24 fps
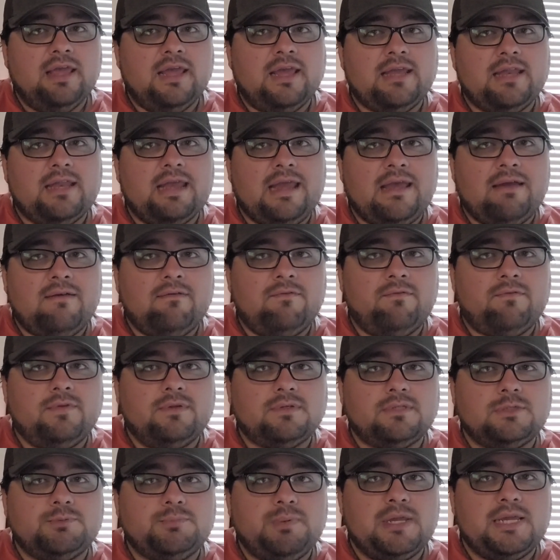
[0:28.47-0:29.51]
They can have
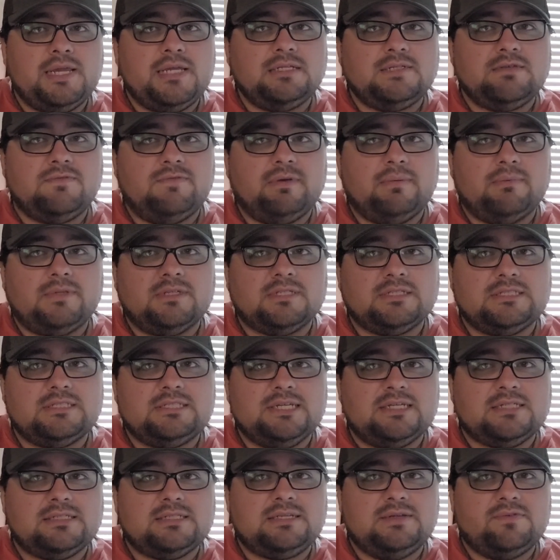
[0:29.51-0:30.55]
speeds of up to
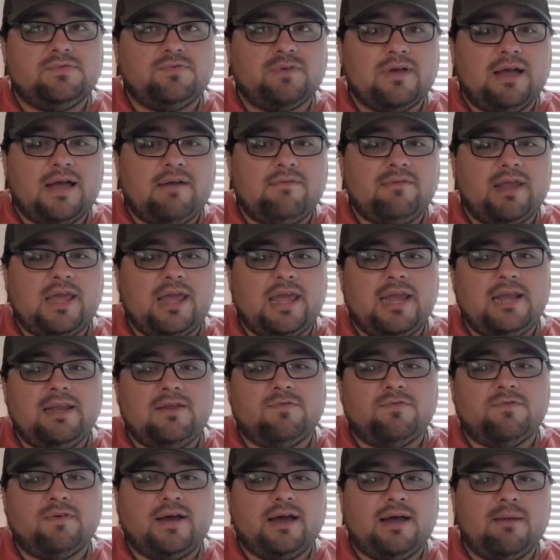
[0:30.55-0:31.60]
65 to
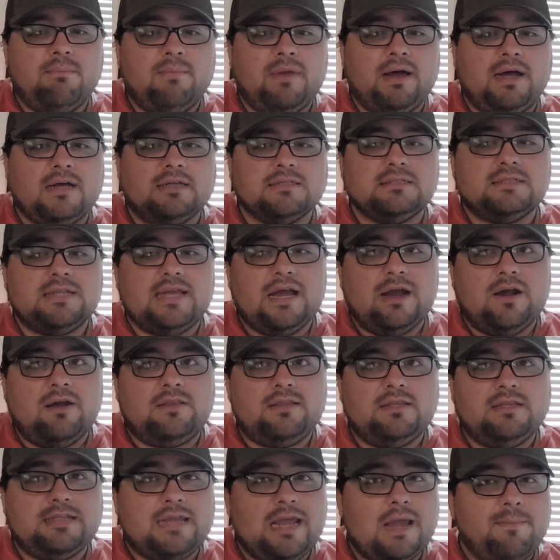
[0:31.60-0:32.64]
85 miles an
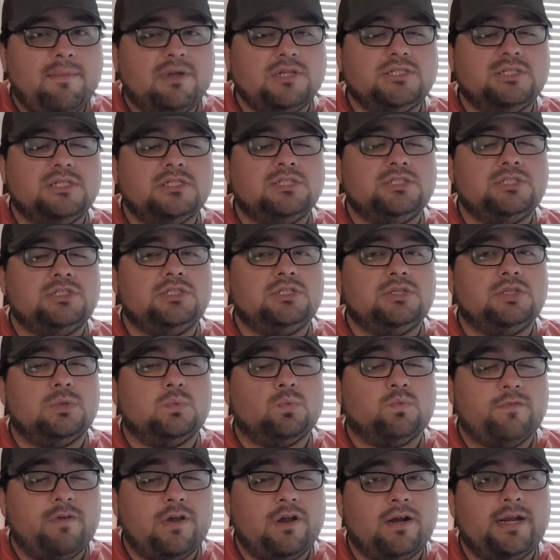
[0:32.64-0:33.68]
hour, and the damage is
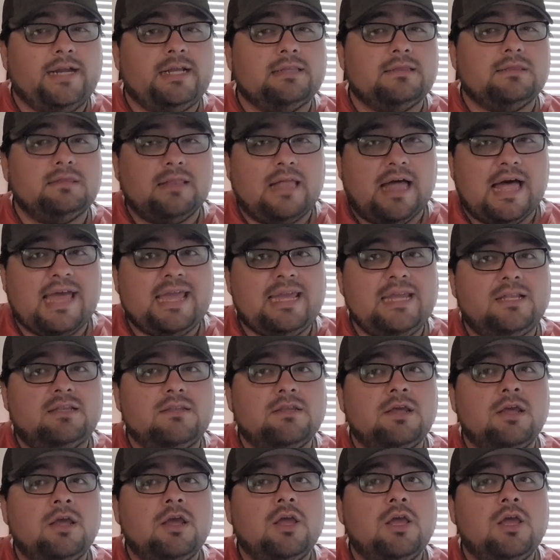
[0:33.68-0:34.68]
very light,